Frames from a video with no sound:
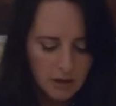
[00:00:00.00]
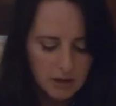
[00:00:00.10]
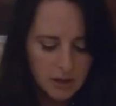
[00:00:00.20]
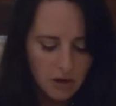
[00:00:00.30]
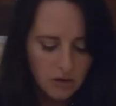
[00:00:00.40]

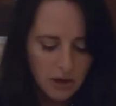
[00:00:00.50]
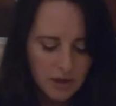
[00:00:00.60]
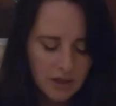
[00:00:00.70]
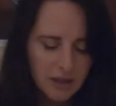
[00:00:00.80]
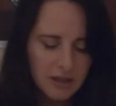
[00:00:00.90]
So
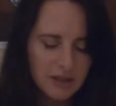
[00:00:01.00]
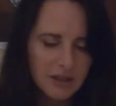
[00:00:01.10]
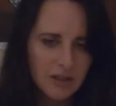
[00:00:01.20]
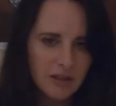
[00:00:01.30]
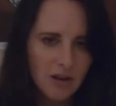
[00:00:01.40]

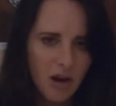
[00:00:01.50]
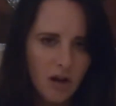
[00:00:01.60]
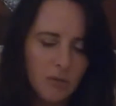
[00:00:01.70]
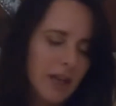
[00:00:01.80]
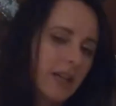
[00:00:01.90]

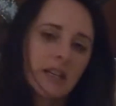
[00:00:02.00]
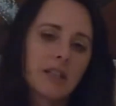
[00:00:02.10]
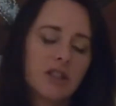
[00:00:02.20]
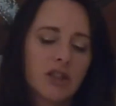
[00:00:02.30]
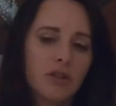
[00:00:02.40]
I'll link
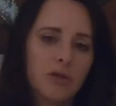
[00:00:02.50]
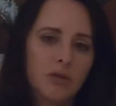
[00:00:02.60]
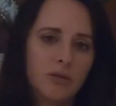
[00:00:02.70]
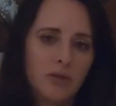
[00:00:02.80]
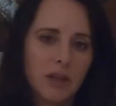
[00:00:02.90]
to
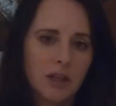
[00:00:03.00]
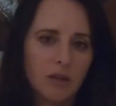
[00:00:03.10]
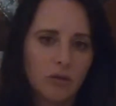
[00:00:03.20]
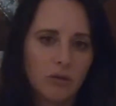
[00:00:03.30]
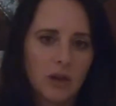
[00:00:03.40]
the
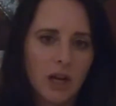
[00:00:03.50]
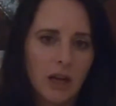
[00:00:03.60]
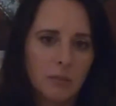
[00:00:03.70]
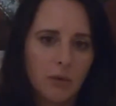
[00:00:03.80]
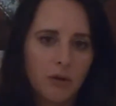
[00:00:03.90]
little
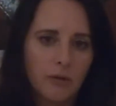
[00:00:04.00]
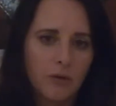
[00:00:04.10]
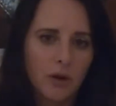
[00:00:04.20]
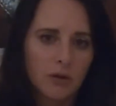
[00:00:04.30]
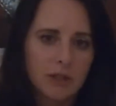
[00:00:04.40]
clip on
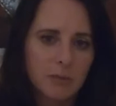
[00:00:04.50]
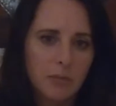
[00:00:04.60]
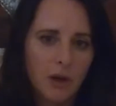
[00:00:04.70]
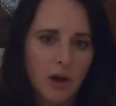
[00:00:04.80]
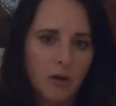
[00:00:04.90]
Fox
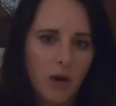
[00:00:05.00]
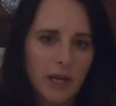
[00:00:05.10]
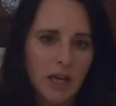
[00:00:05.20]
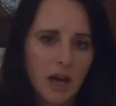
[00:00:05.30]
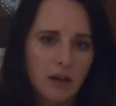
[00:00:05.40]
below. I
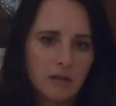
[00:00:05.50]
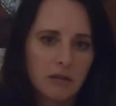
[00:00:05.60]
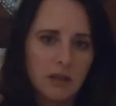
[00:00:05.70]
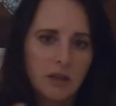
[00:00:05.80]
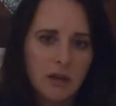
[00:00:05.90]
can't
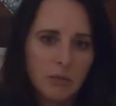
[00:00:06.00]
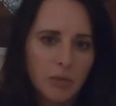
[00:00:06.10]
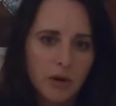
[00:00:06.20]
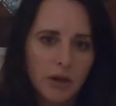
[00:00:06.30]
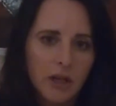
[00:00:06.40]

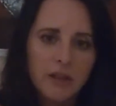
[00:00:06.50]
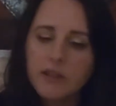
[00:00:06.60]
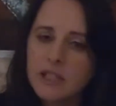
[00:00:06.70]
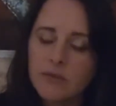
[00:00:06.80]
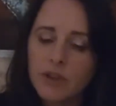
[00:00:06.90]
put it in
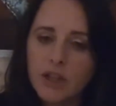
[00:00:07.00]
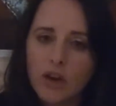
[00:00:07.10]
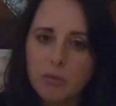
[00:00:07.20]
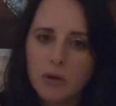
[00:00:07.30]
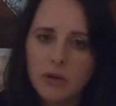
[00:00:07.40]
this
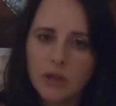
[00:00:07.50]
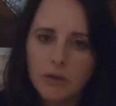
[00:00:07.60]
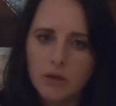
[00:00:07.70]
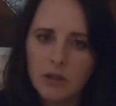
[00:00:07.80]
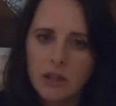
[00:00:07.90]
video, but I'll give
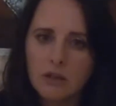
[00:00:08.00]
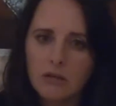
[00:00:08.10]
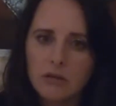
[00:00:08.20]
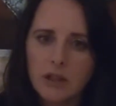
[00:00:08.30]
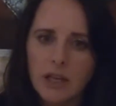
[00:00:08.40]
you a
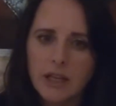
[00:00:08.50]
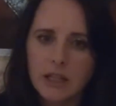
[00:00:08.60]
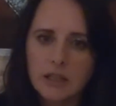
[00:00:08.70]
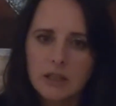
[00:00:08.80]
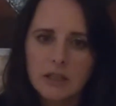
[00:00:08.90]
little link
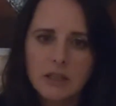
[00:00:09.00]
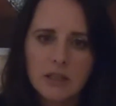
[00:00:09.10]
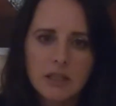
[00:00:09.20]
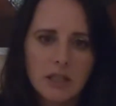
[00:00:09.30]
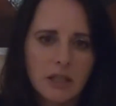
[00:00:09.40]

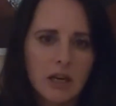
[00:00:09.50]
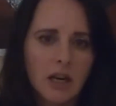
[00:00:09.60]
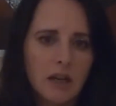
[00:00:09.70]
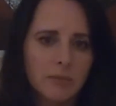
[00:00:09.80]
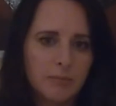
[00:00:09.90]
to the
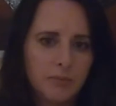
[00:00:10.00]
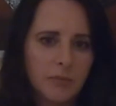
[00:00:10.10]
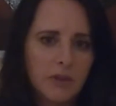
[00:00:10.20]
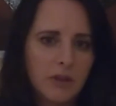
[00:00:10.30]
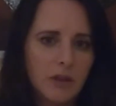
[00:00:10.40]
clip
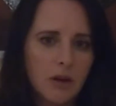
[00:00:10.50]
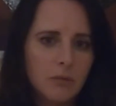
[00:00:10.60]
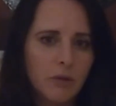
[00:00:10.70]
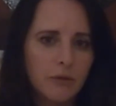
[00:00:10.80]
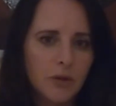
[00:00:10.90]
that I'm
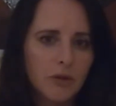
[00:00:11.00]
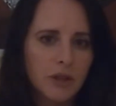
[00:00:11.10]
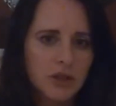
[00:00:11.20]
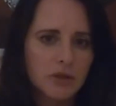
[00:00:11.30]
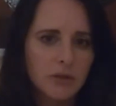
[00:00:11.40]

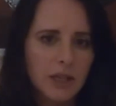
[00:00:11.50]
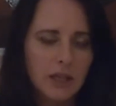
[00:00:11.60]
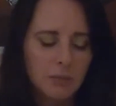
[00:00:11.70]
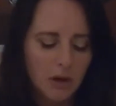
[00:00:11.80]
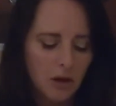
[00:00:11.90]
referring to
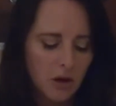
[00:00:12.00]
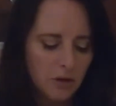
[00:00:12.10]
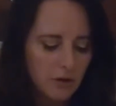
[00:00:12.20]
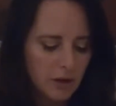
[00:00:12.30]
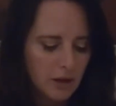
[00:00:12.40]
here below.
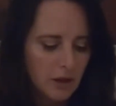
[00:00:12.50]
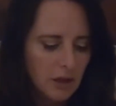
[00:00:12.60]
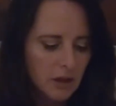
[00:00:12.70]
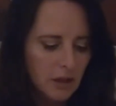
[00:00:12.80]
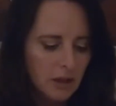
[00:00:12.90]

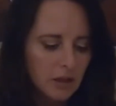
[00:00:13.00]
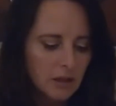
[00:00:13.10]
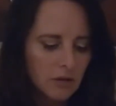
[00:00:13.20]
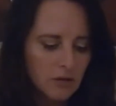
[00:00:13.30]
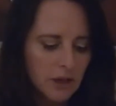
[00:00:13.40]
In
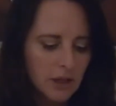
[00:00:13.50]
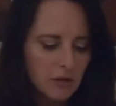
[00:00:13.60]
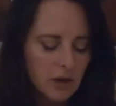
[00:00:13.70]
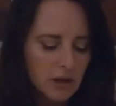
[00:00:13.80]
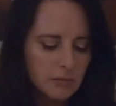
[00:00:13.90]
it, Laura
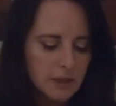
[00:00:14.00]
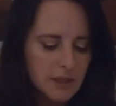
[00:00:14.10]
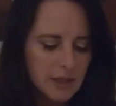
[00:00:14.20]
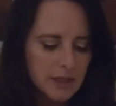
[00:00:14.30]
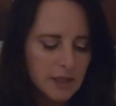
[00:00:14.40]
Ingraham
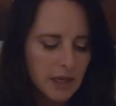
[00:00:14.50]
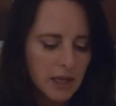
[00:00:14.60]
says that